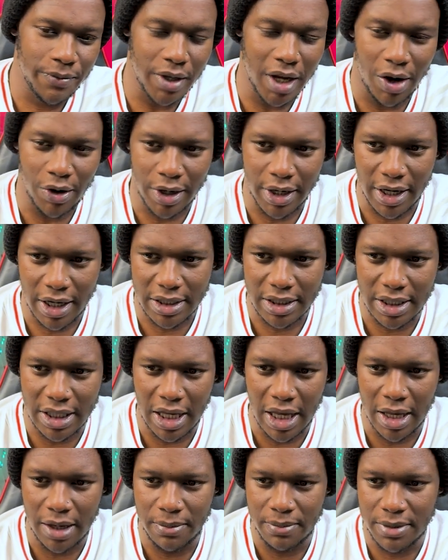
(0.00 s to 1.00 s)
Our next
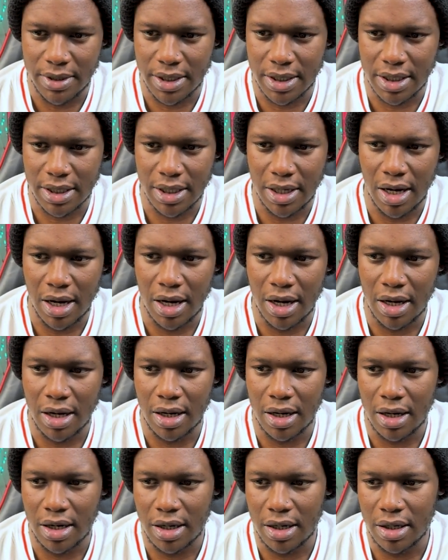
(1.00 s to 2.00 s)
games
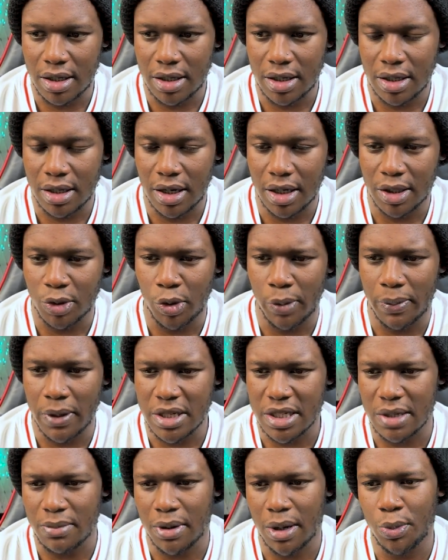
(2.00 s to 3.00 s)
are, I think we play
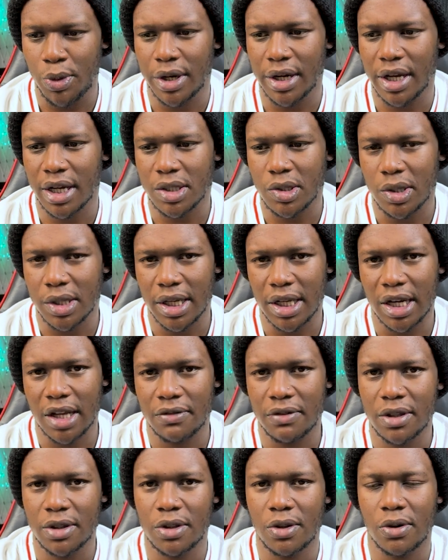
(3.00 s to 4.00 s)
Zimbabwe next on the
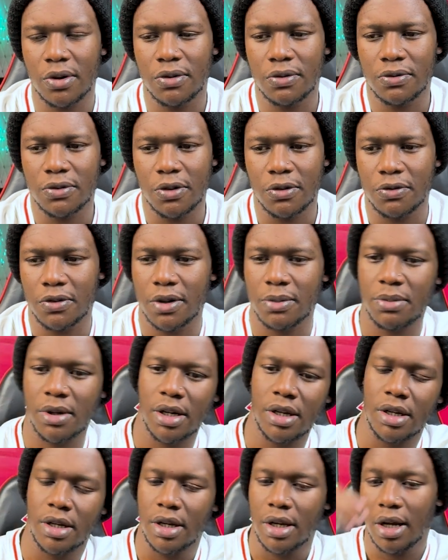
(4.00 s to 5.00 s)
11th of November,
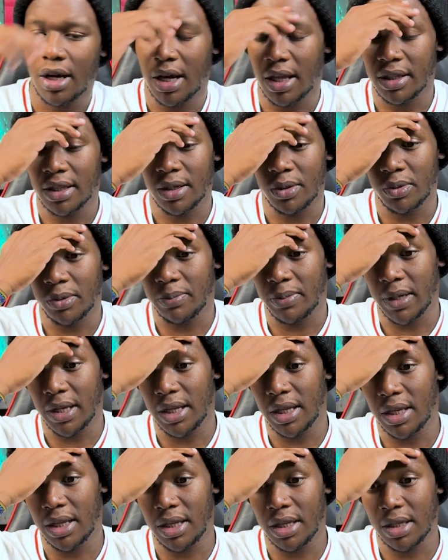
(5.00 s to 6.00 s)
and then we
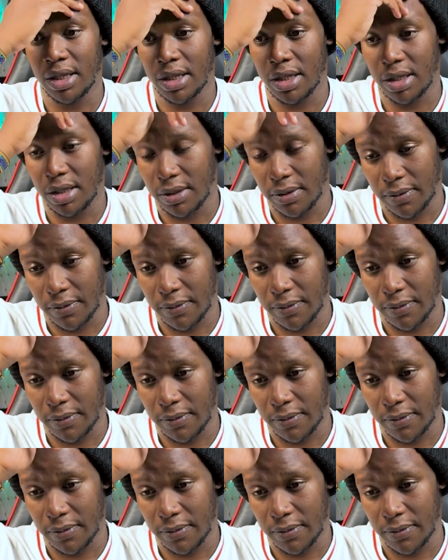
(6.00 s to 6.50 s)
play